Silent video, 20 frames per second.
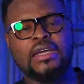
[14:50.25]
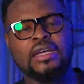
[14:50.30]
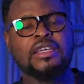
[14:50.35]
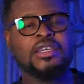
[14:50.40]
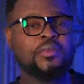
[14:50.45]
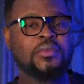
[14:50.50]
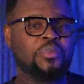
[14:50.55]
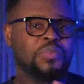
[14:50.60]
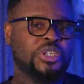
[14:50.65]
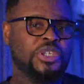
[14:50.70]

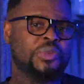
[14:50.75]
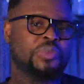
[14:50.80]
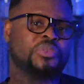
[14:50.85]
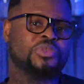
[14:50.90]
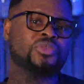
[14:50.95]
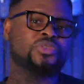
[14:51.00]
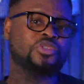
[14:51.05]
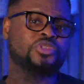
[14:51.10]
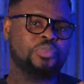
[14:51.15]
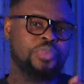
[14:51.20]
are in
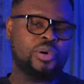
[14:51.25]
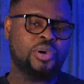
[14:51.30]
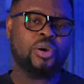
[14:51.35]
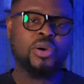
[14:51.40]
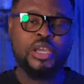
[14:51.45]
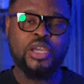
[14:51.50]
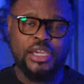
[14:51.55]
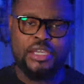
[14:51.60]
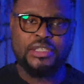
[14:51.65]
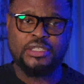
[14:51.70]

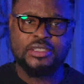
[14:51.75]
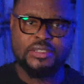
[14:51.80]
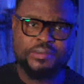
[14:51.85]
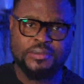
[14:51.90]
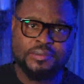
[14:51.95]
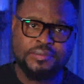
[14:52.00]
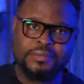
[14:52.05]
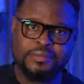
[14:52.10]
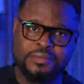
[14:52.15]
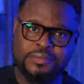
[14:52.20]
people's
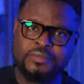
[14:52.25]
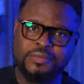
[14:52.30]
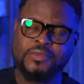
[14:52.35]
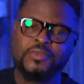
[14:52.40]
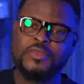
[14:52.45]
pockets.